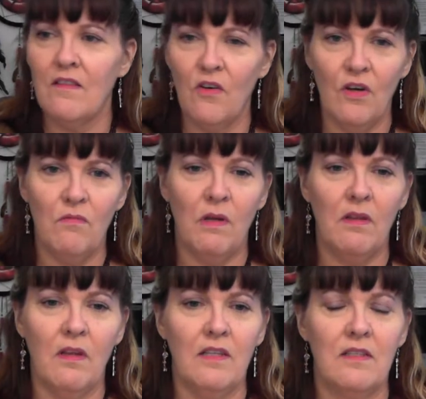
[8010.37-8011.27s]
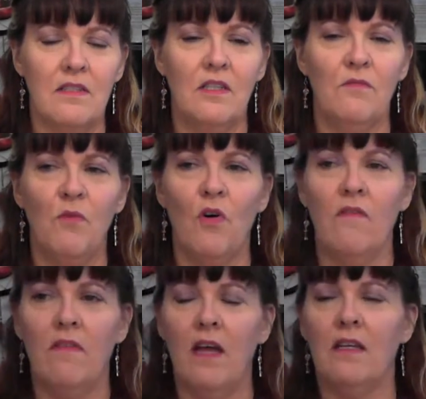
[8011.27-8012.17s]
Good. We'd like to see you more
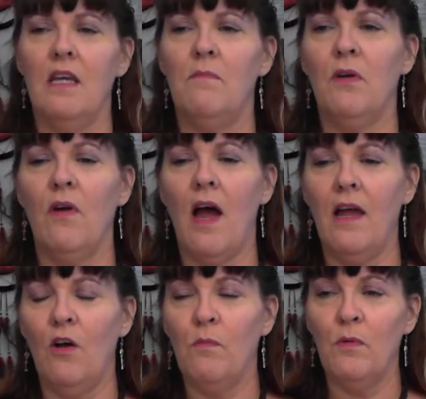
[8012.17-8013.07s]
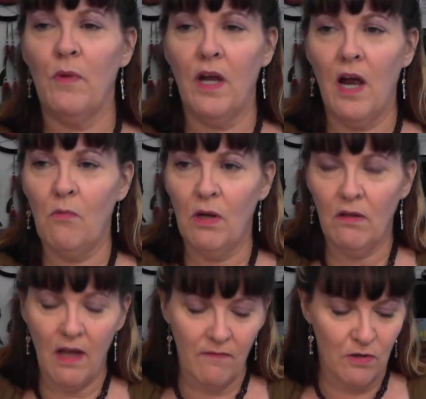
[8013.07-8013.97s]
of that. Keep your eye open. We'll
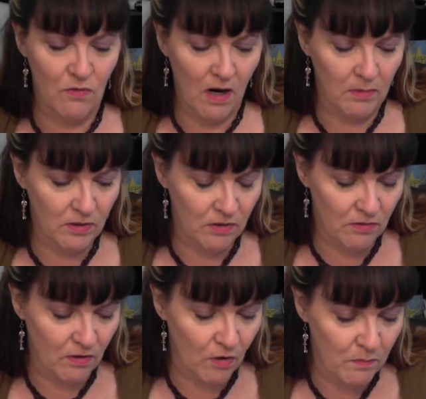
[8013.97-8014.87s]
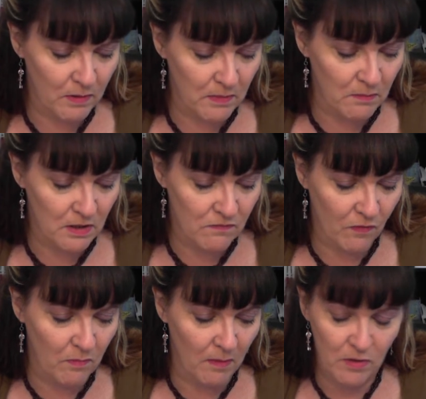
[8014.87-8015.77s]
have the tribal unit open, but it's
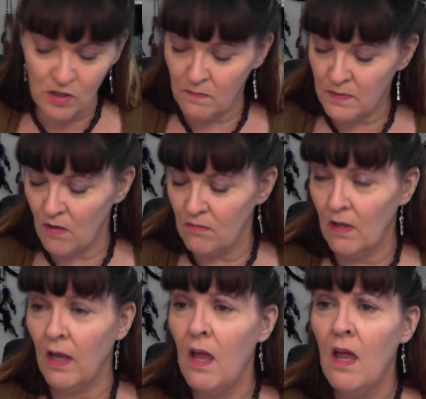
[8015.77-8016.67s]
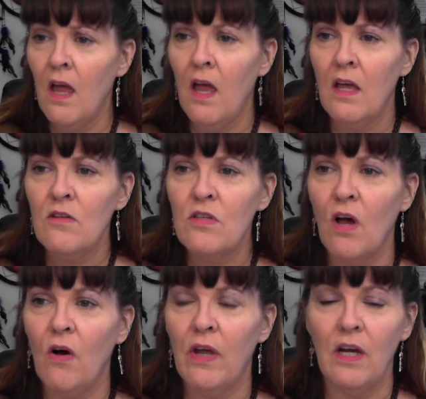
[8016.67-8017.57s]
for memberships only.
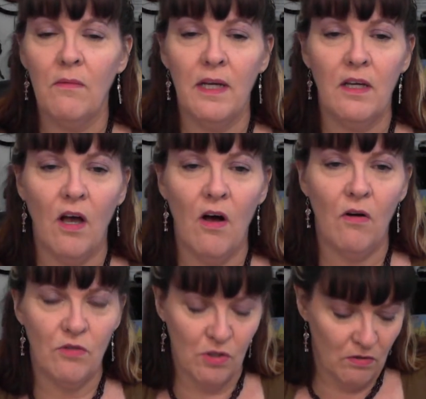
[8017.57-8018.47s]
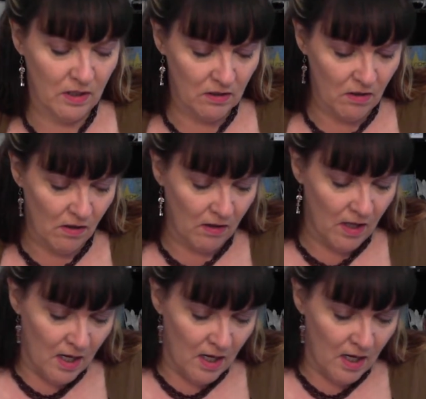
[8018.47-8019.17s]
So here we go. Julie Knoll.